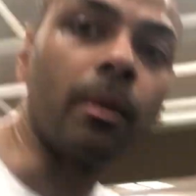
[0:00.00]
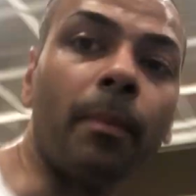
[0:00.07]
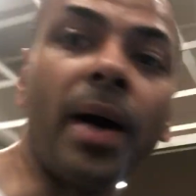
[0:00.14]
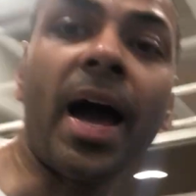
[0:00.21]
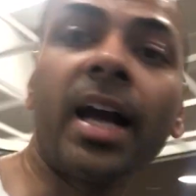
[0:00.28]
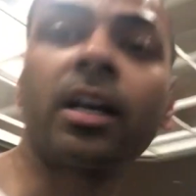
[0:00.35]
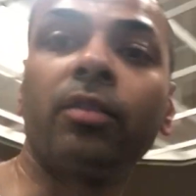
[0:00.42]
the
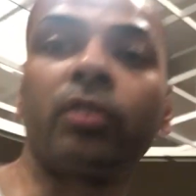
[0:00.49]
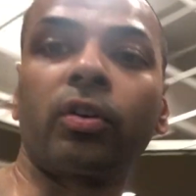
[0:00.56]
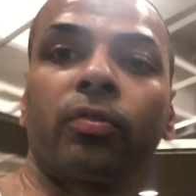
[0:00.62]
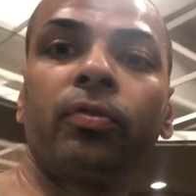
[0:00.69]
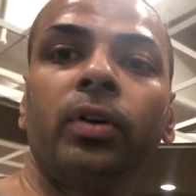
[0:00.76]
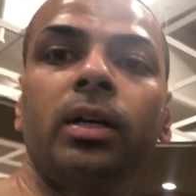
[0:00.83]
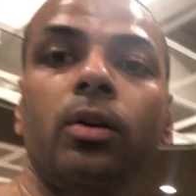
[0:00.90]
back of your
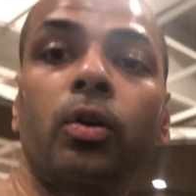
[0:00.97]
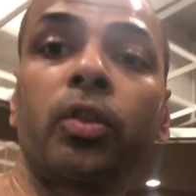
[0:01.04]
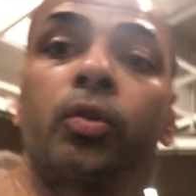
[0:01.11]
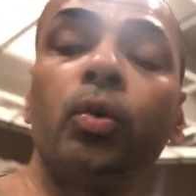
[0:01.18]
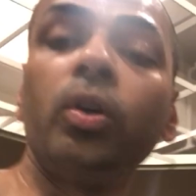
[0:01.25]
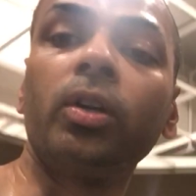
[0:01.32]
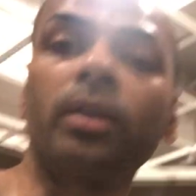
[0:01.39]
foot or
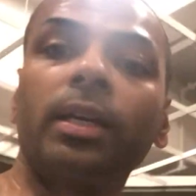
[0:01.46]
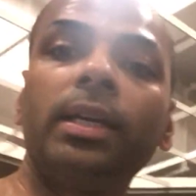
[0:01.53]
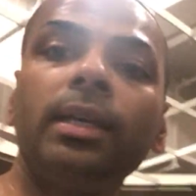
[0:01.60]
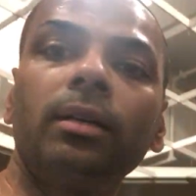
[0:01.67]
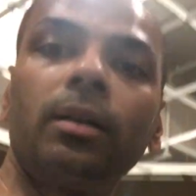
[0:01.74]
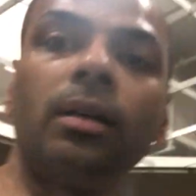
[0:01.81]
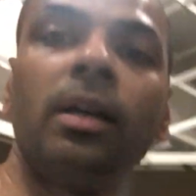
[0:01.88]
through your
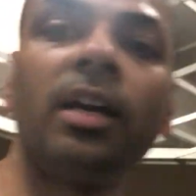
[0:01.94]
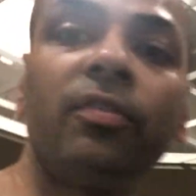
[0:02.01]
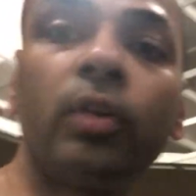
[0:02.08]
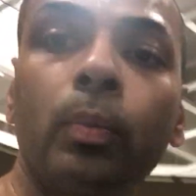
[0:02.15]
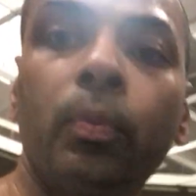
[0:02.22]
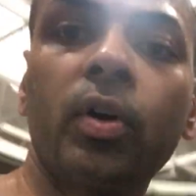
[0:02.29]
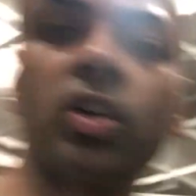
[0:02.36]
heel.
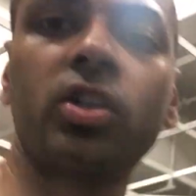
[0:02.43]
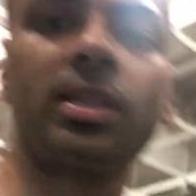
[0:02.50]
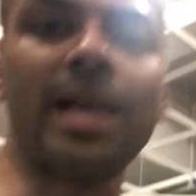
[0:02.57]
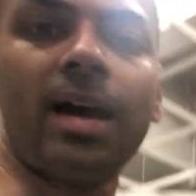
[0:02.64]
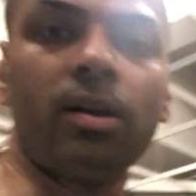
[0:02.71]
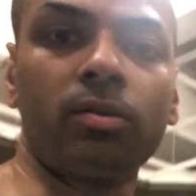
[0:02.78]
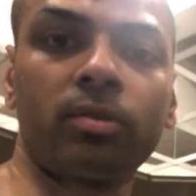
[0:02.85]
If you push
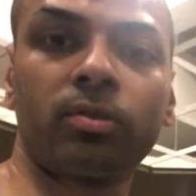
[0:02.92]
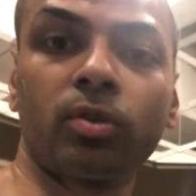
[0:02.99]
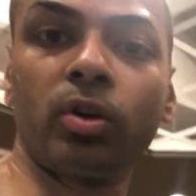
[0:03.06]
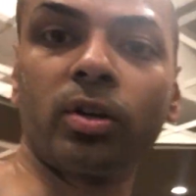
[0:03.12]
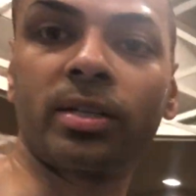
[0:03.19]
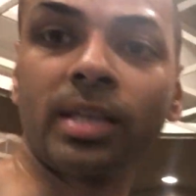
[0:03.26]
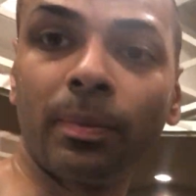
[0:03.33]
down
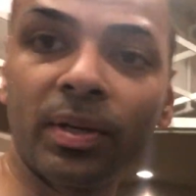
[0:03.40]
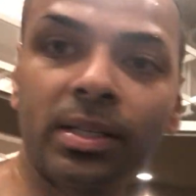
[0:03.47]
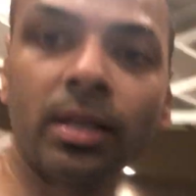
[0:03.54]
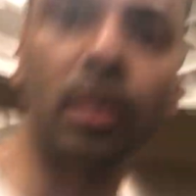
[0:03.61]
through your tippy